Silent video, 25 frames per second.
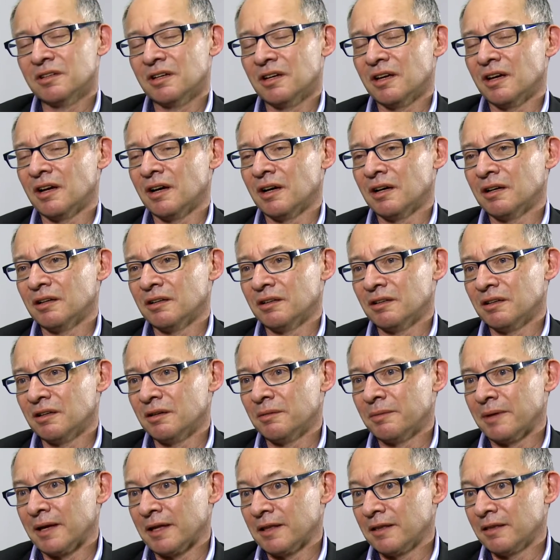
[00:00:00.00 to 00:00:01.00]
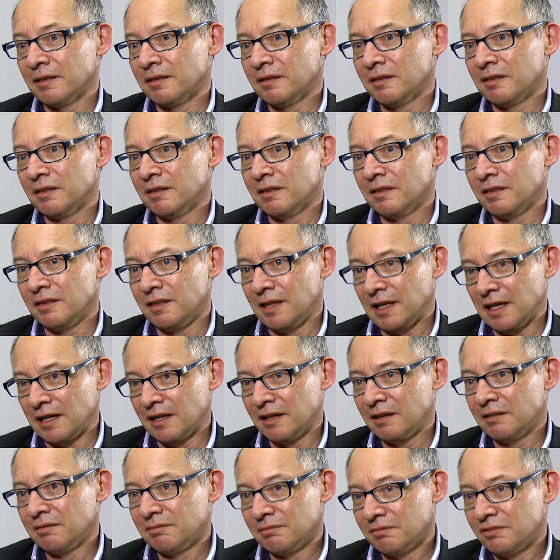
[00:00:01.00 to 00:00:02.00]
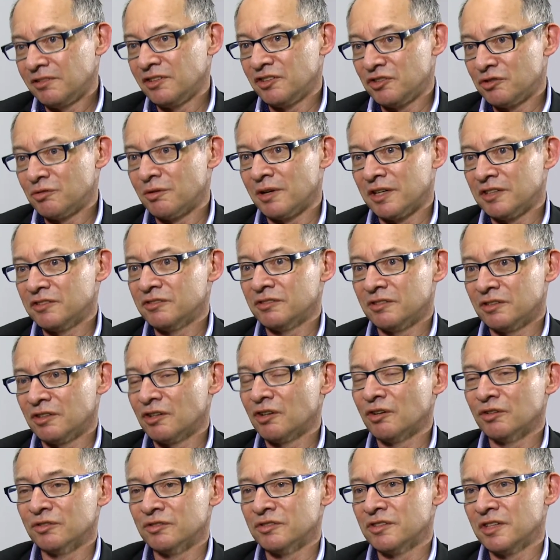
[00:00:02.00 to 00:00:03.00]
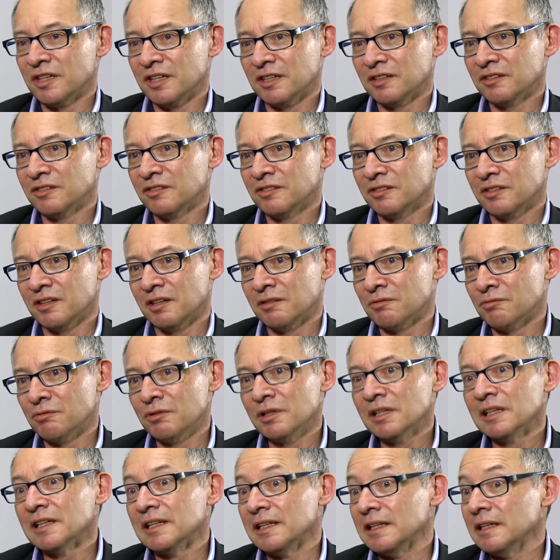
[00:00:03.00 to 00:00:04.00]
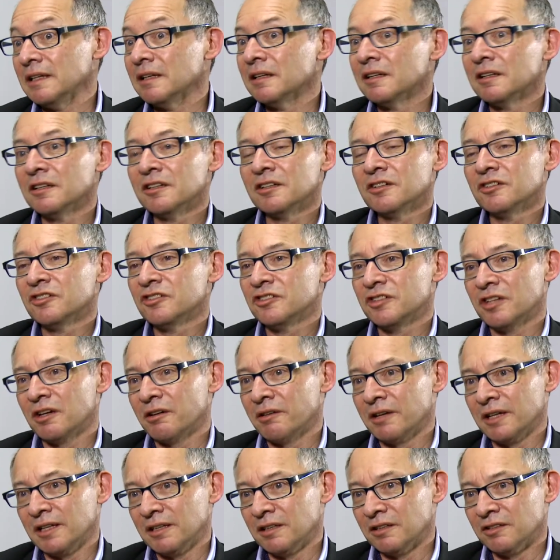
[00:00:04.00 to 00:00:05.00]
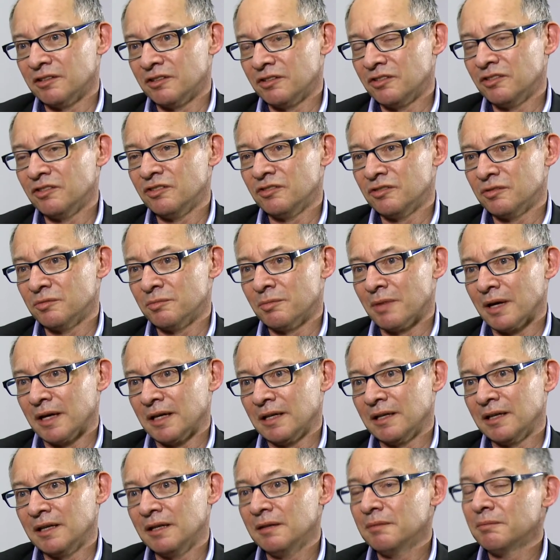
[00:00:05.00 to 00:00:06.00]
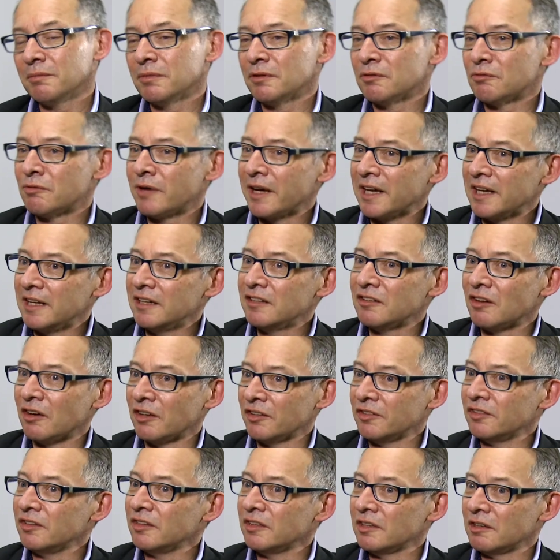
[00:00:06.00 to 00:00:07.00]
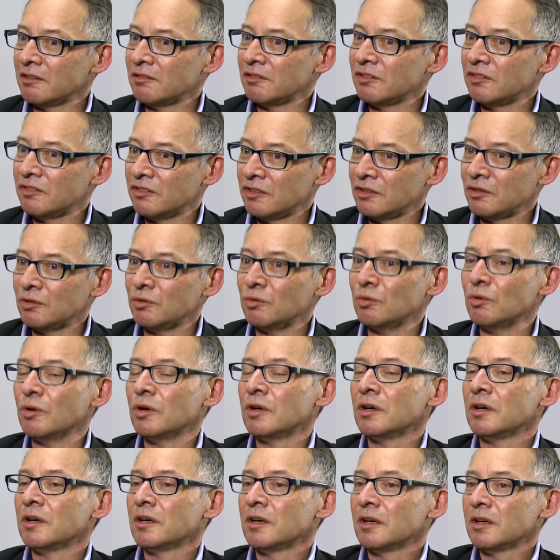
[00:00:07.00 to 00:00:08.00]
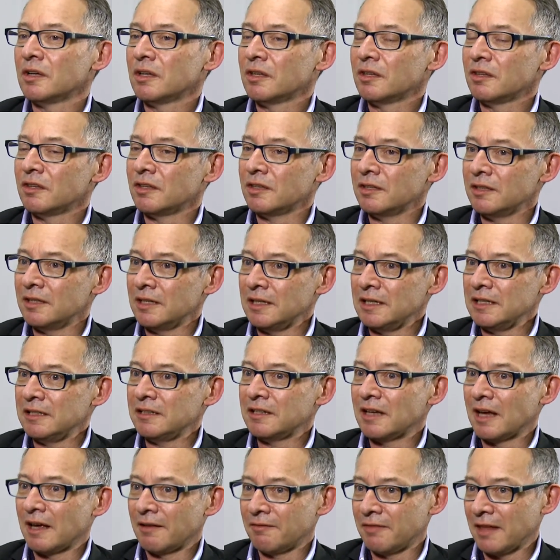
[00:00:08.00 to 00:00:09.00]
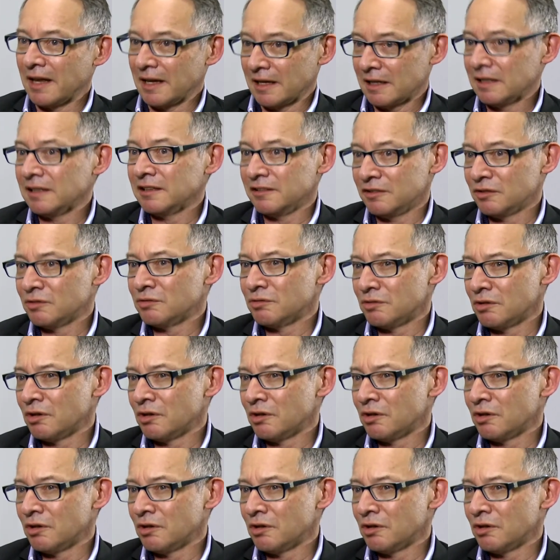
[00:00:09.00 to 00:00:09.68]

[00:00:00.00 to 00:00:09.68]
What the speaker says: about their situation and context, and really sharing the decision making, but recognising there is still the need to have that clinical